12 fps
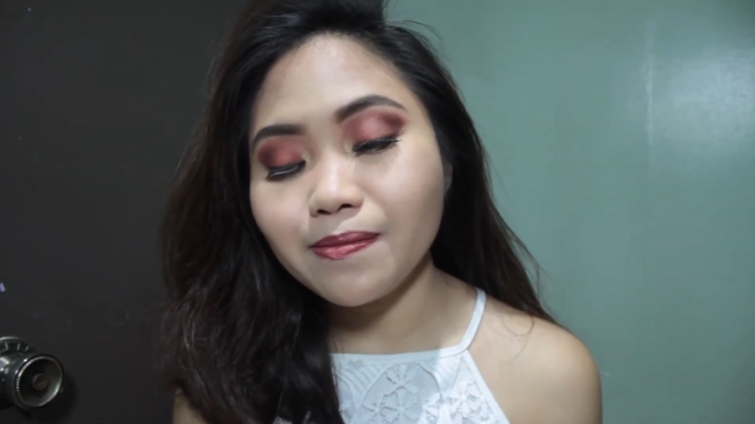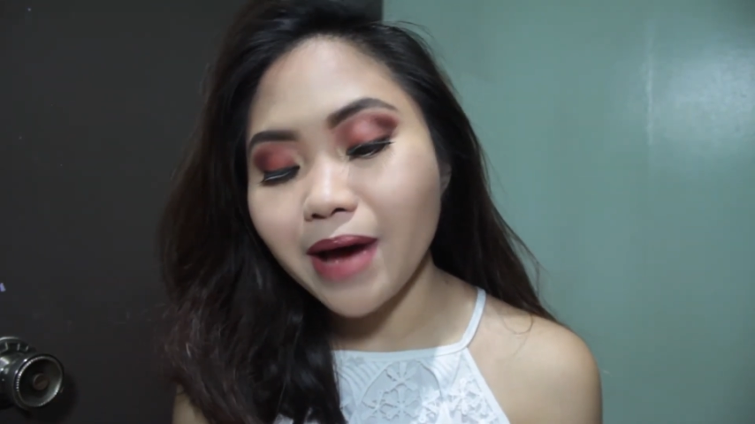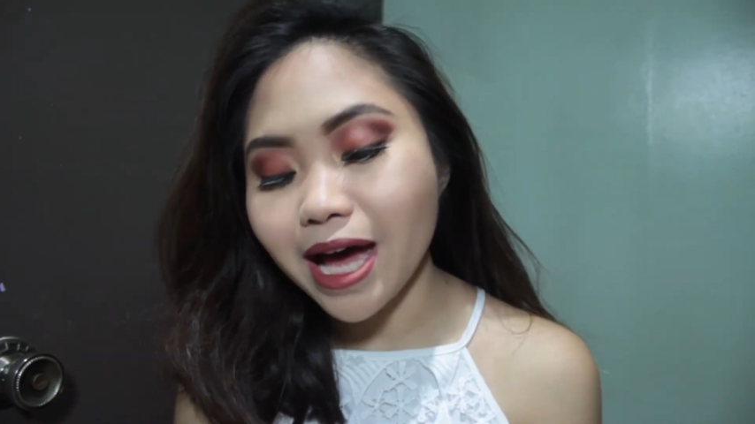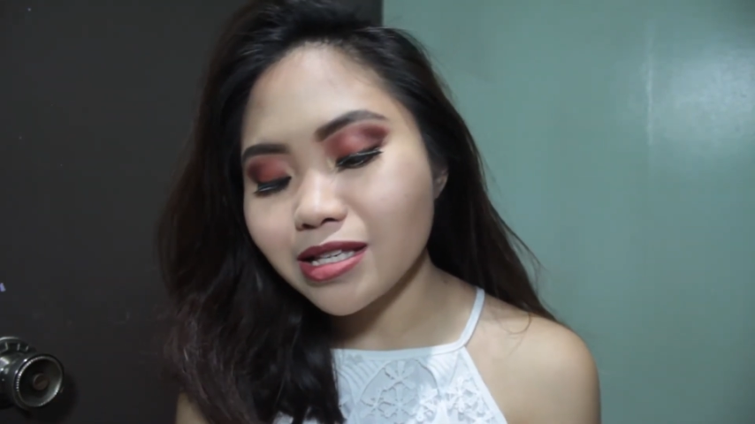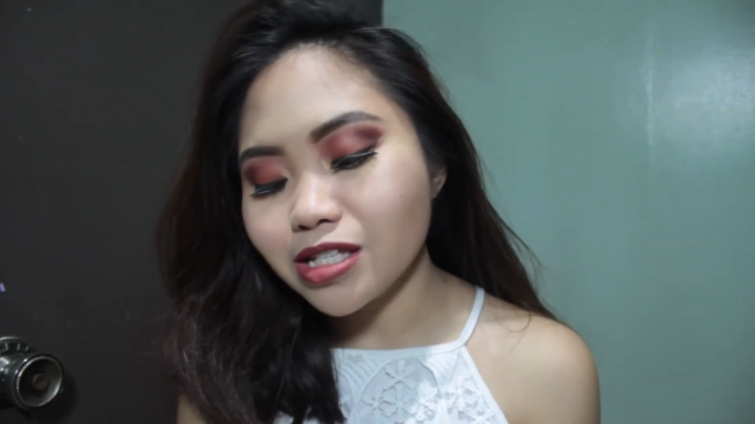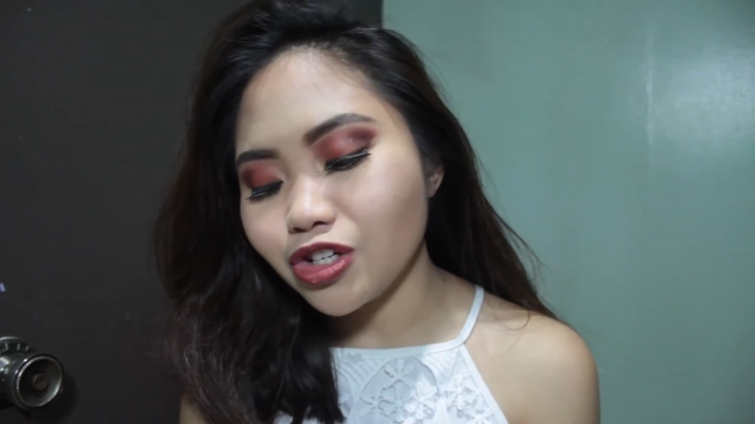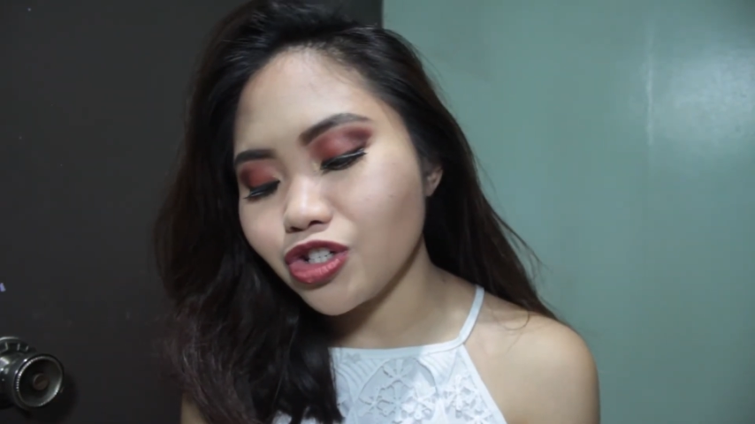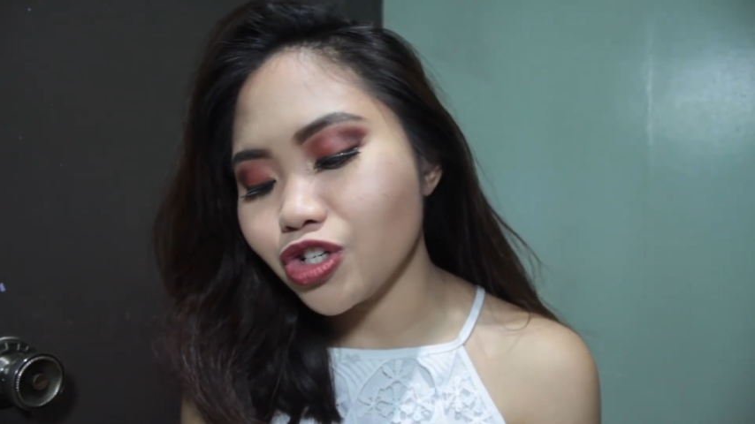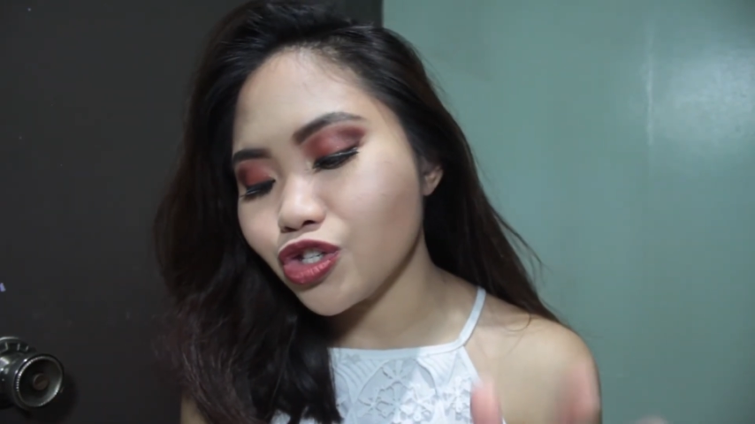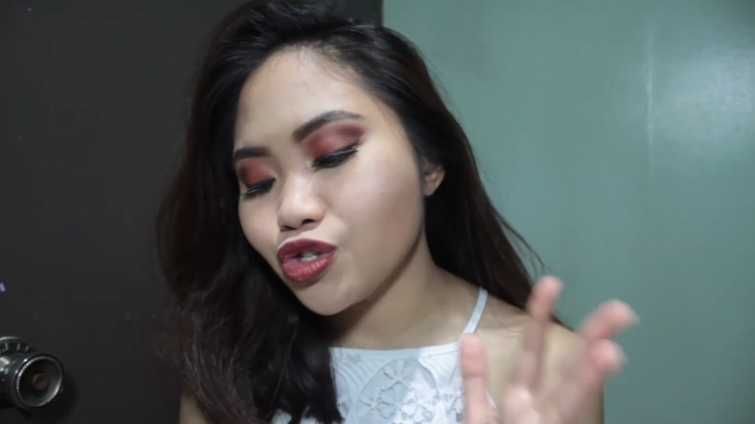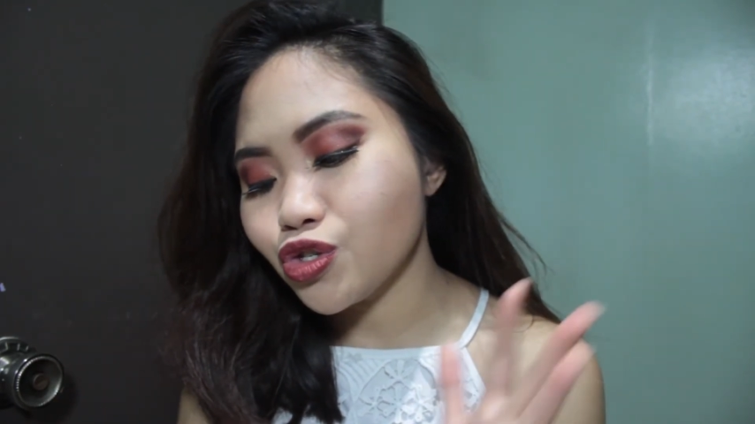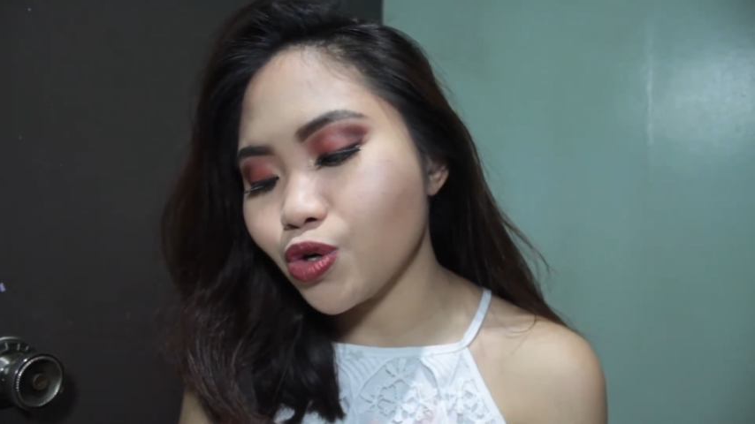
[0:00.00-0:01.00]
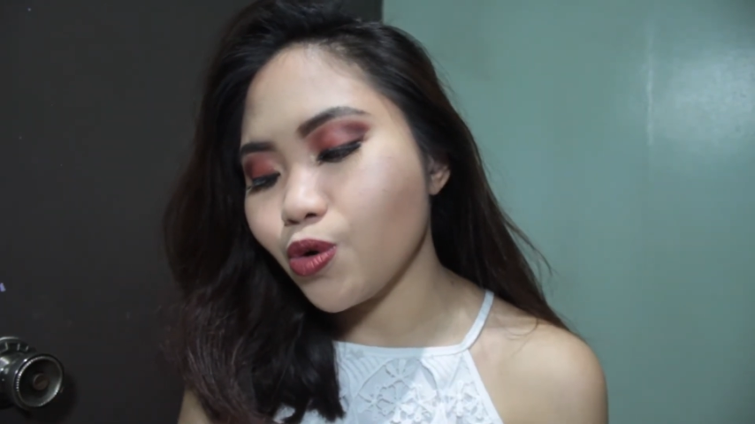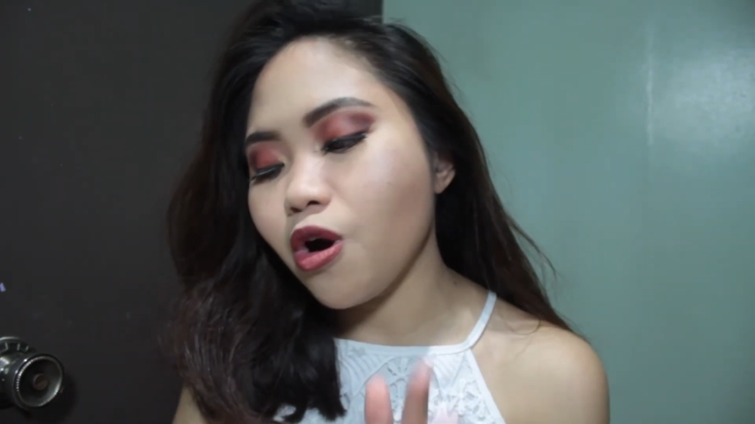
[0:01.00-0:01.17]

Mattes are just so